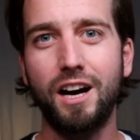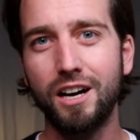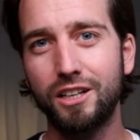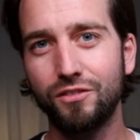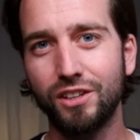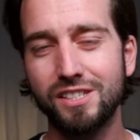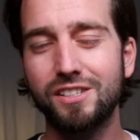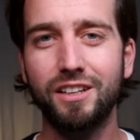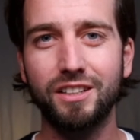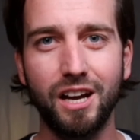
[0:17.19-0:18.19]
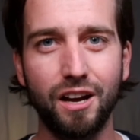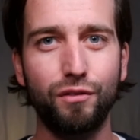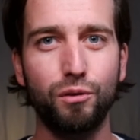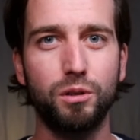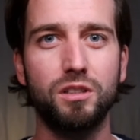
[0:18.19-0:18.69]
ARK Invest and
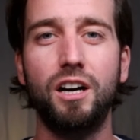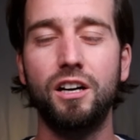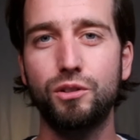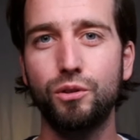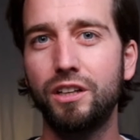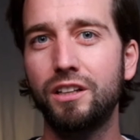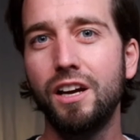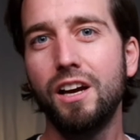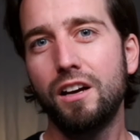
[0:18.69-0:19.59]
Cathie Wood are doing.